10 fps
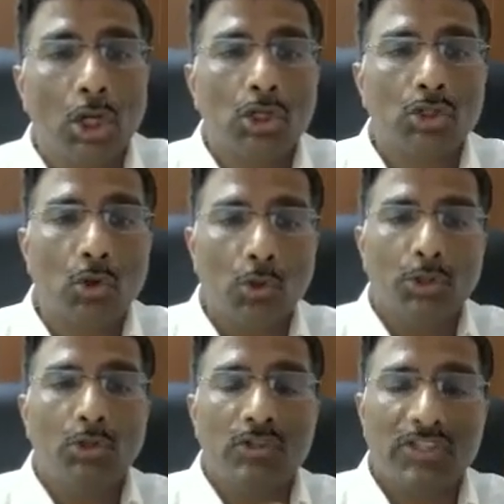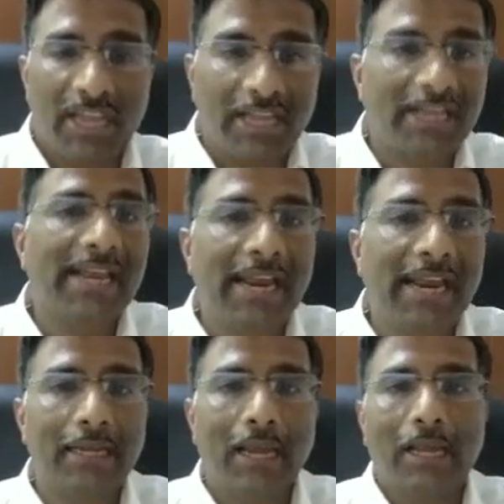So you
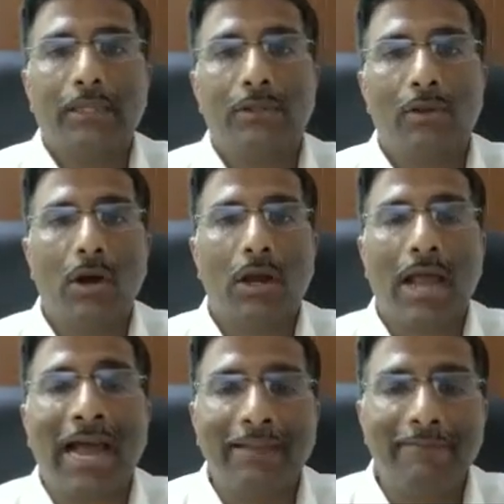segregate your high